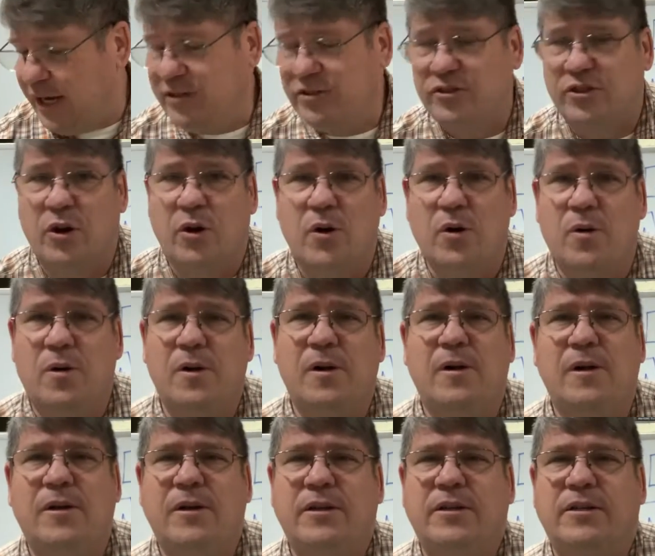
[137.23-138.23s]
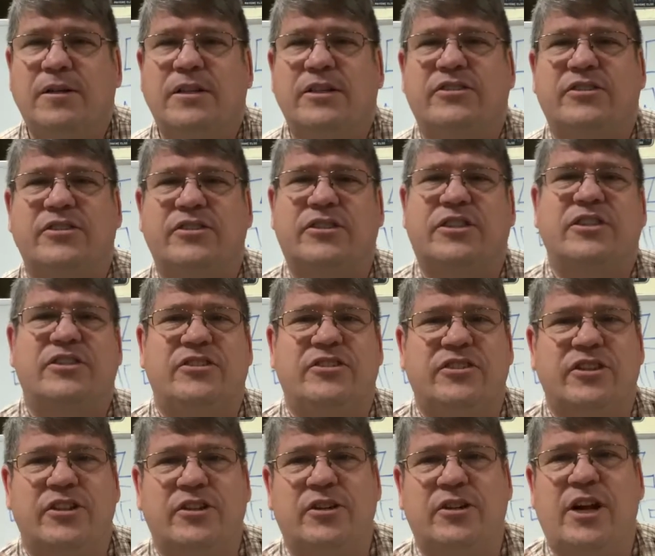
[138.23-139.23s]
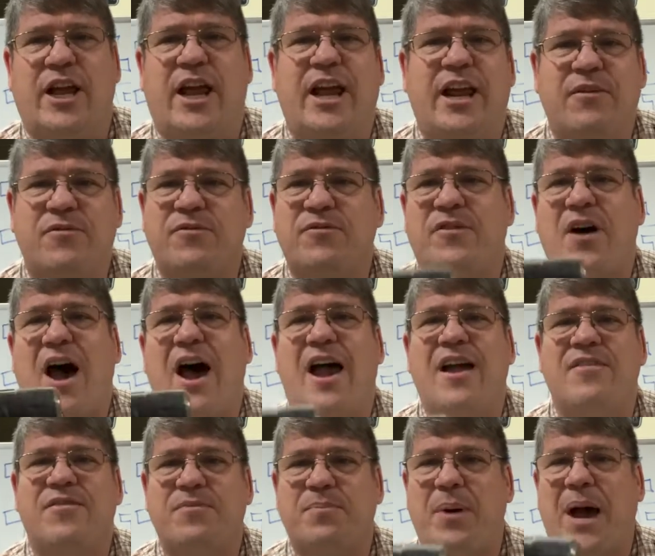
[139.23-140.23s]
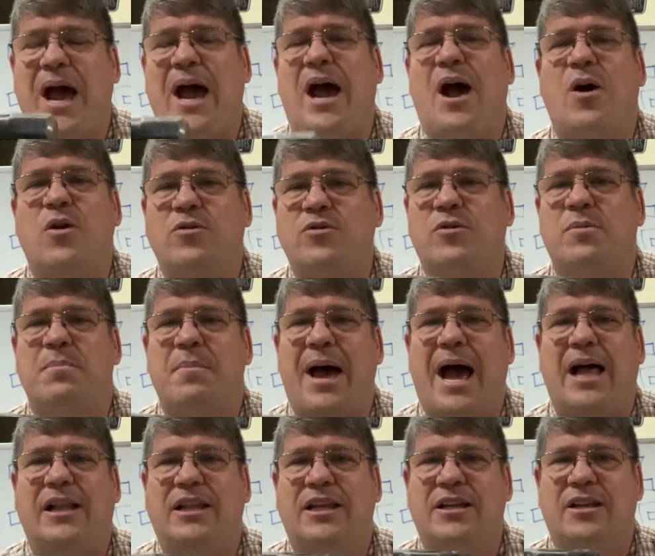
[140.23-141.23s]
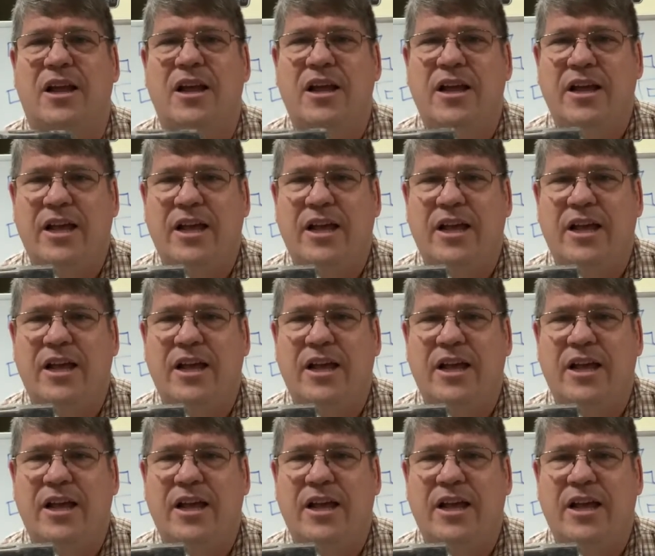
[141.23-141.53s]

So this is considered a 5-pound mallet,